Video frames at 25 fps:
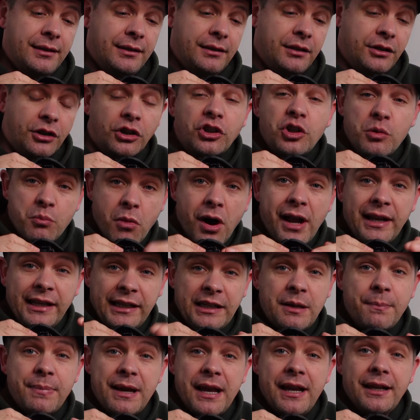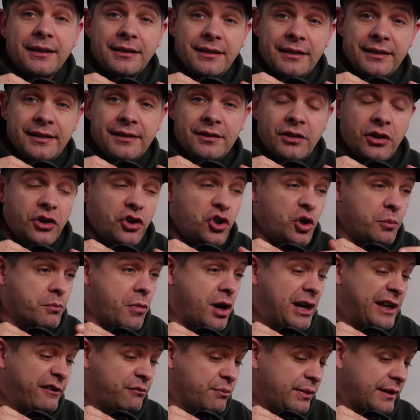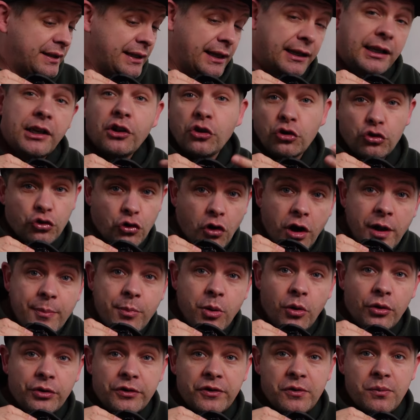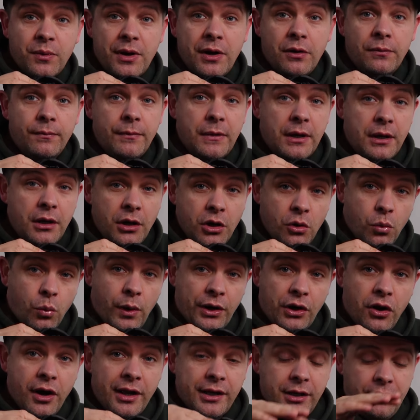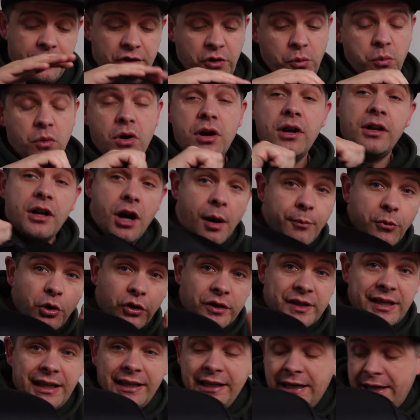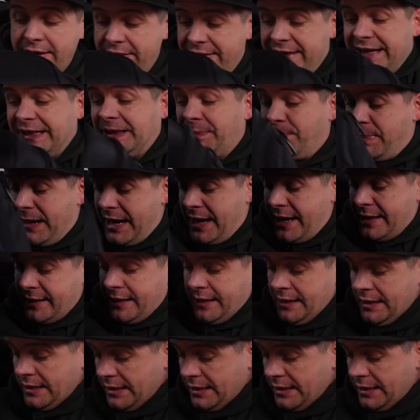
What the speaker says: you might need a bag this size. You might even be taking a tripod as well. When I go to work, I'm not taking this bag.